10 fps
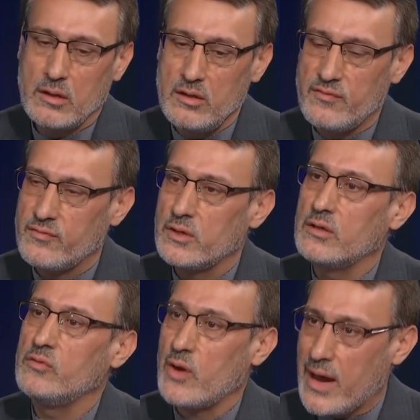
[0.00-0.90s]
If
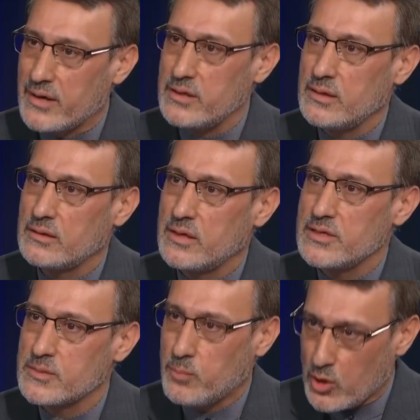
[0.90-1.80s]
you agree that there
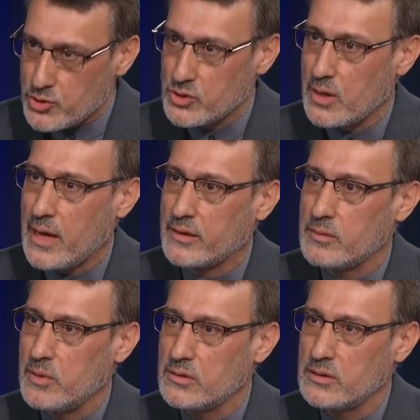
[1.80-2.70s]
is a partial
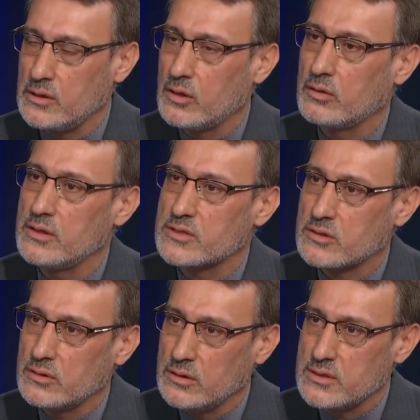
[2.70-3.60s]
agreement, Iran is,
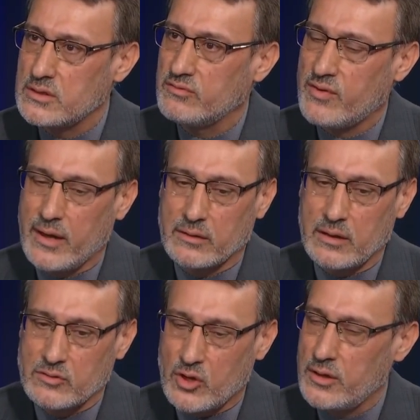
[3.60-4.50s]
is in fact
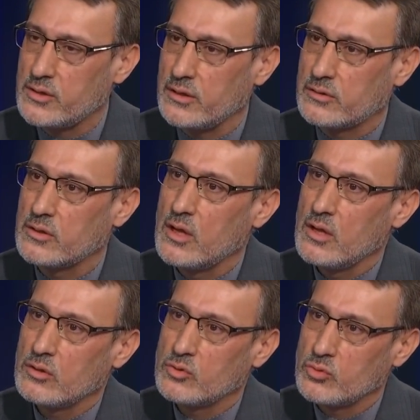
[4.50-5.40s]
entitled
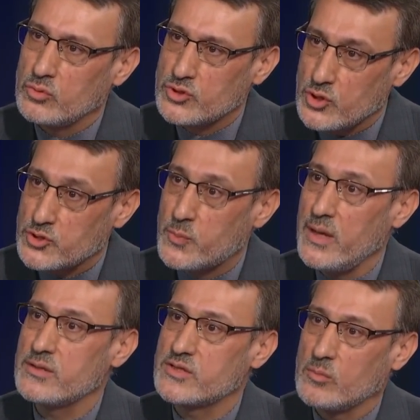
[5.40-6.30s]
to
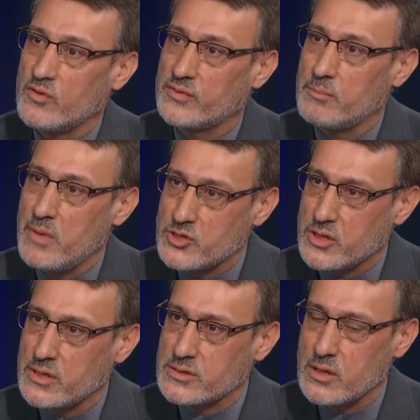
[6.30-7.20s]
suspend some of the
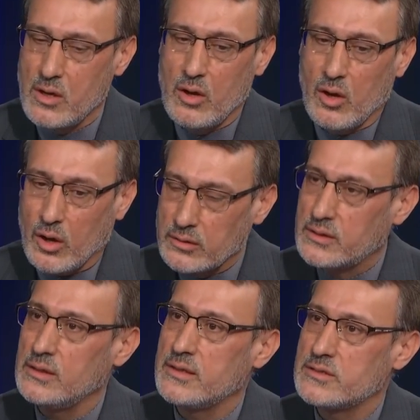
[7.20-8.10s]
measures
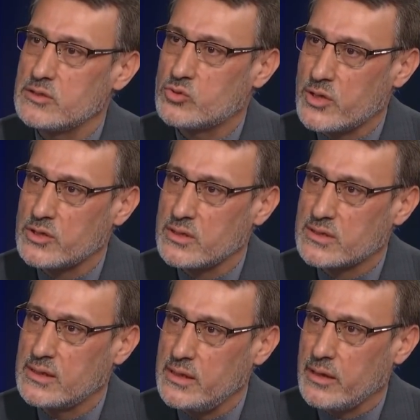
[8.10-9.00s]
until the situation is
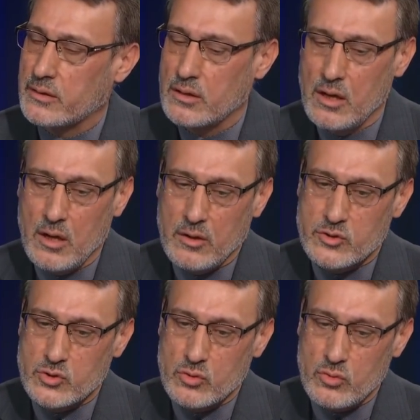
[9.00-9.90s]
clear.
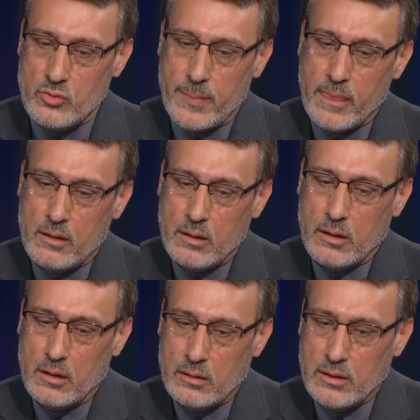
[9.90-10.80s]
So
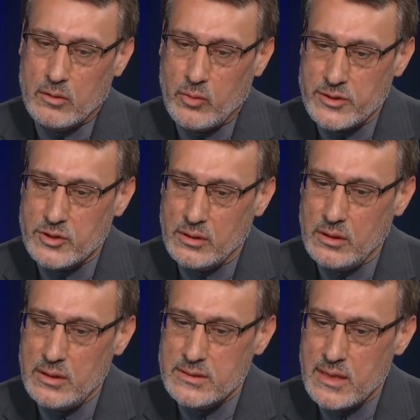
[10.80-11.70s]
uh, the question
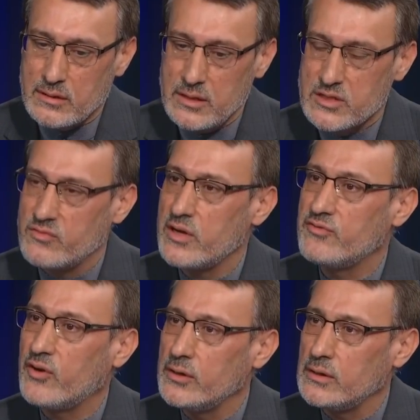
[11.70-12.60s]
is that it's very
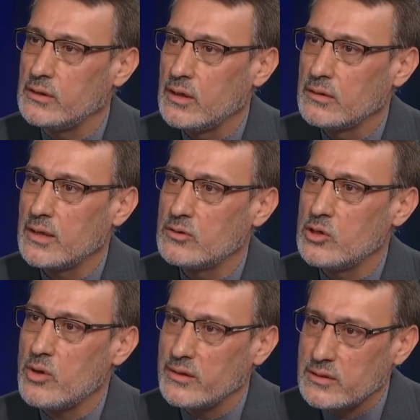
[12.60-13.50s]
funny that the
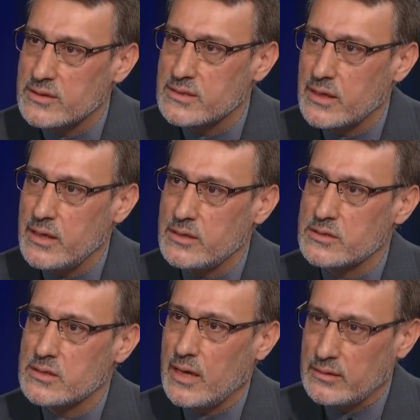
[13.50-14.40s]
United
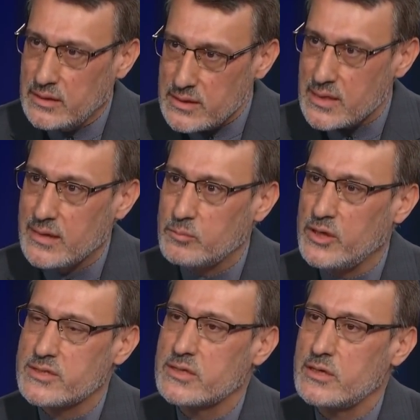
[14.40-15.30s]
States and this
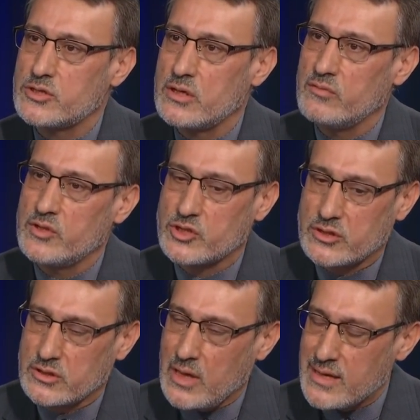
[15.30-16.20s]
administration, which
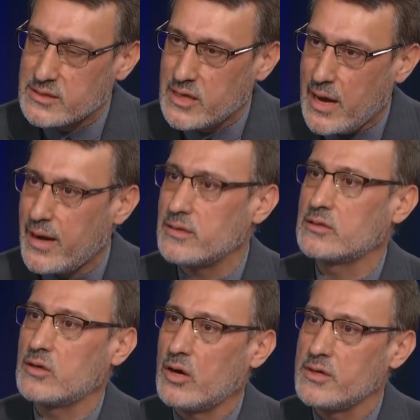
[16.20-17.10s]
has
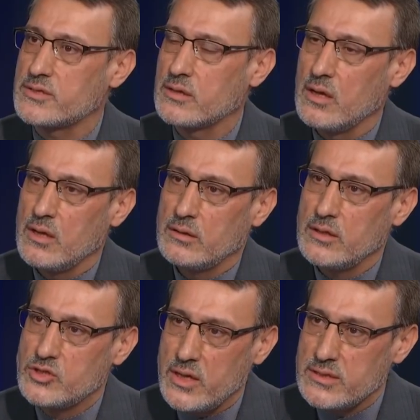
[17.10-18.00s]
characterized the
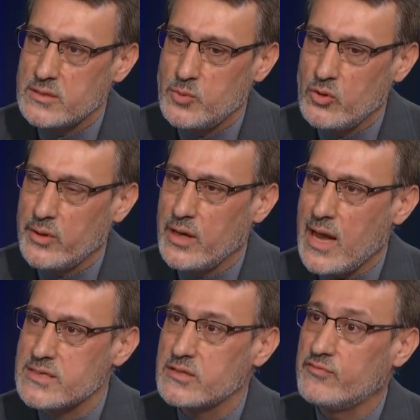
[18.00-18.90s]
J C P O A
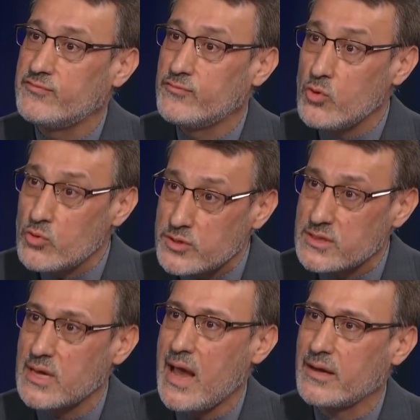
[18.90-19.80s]
as the
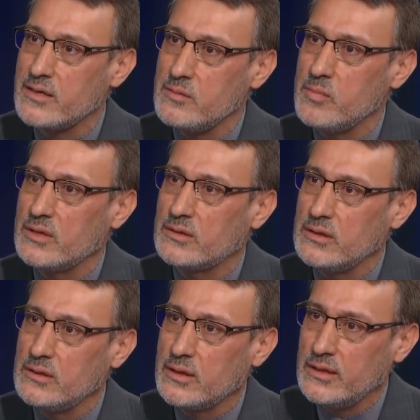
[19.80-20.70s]
worst agreement
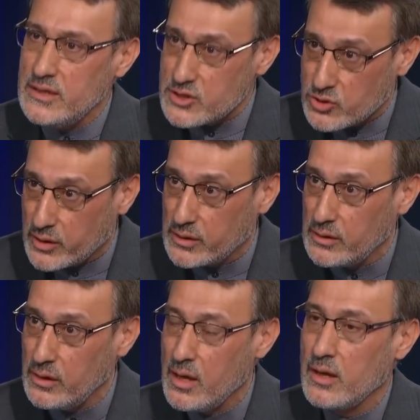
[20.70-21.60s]
in the
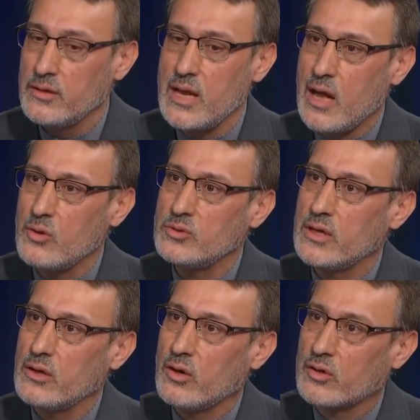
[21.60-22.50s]
history, now
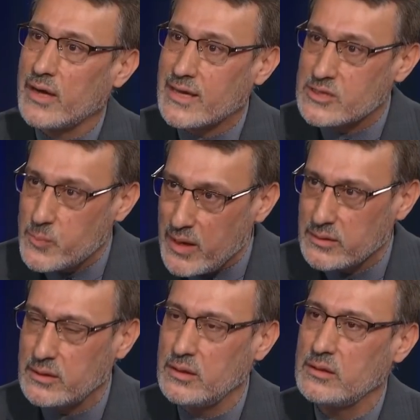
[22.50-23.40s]
they are
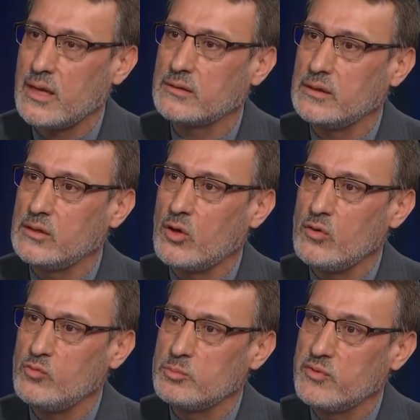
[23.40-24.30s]
expecting that
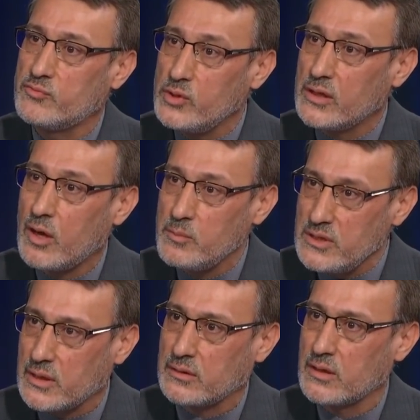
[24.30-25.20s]
Iran would be fully
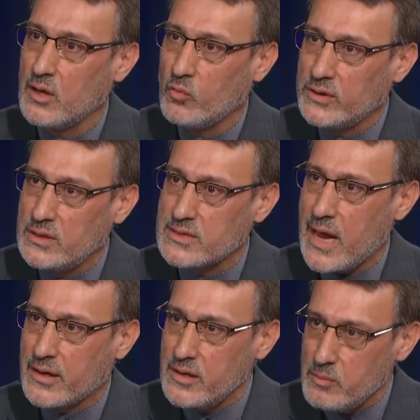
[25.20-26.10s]
committed with this
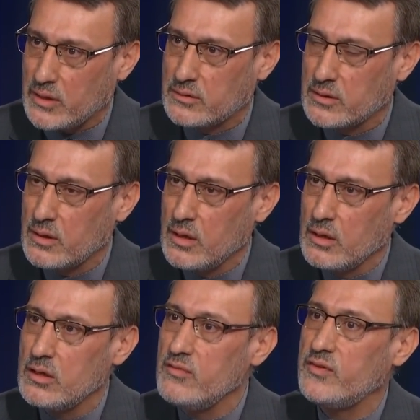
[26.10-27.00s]
agreement.
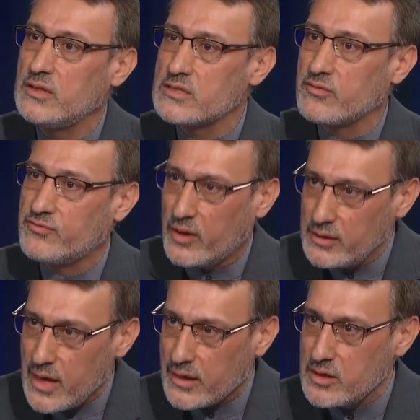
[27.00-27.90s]
If it is a
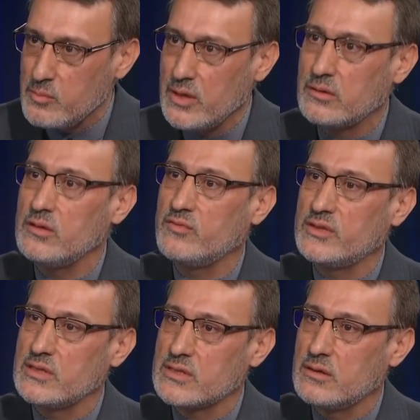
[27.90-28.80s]
funny agreement, if
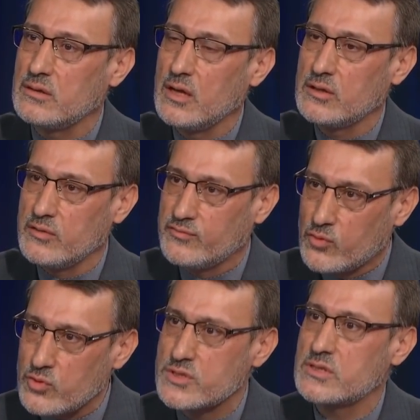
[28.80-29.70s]
it is an, the
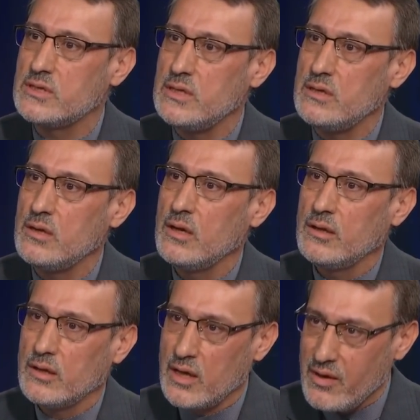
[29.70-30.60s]
worst deal
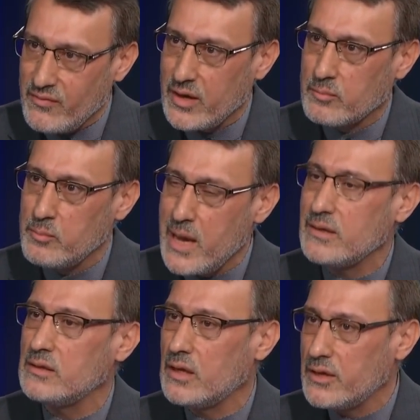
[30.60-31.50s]
ever
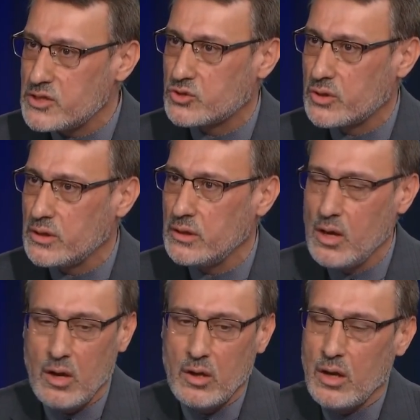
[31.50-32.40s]
made in the history,
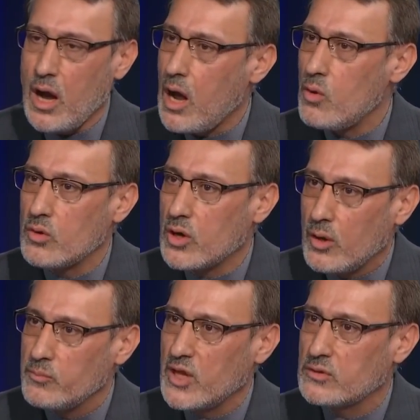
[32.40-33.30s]
how
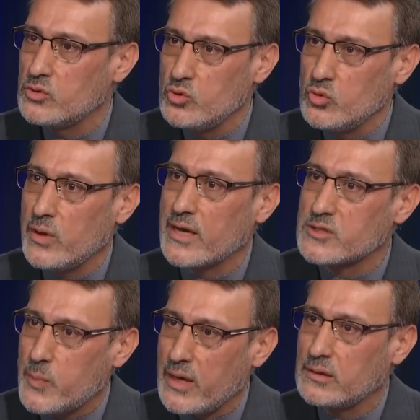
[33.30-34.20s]
come that you
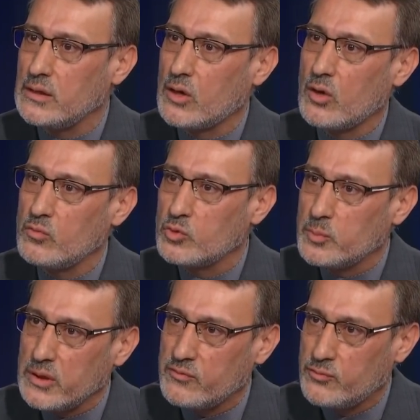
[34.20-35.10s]
expect Iran would
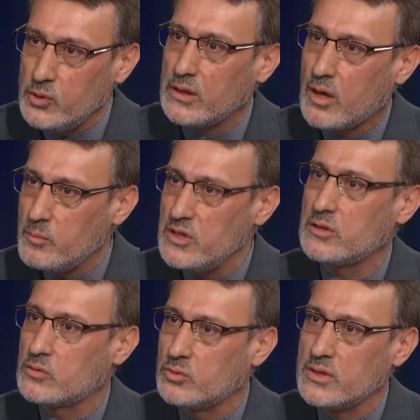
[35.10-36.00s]
be fully
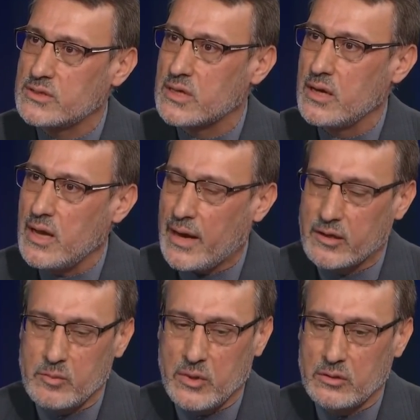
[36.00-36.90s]
committed to this
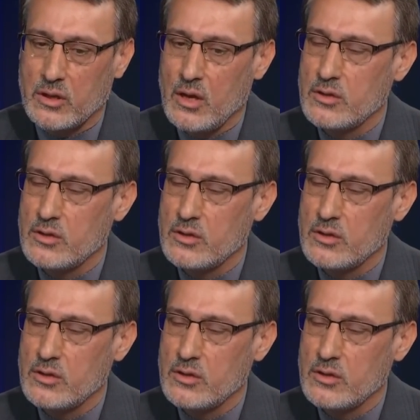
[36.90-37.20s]
agreement?